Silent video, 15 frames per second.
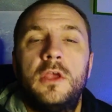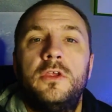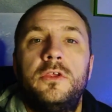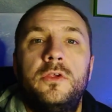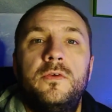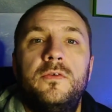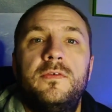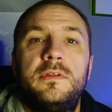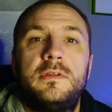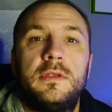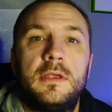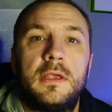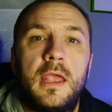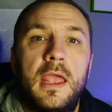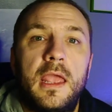
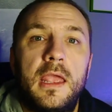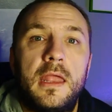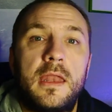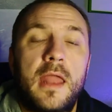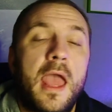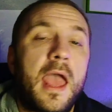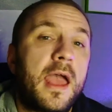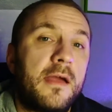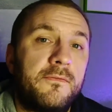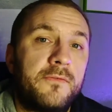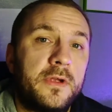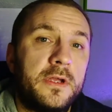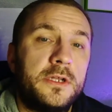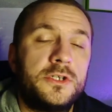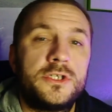using an
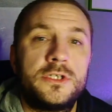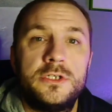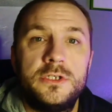average,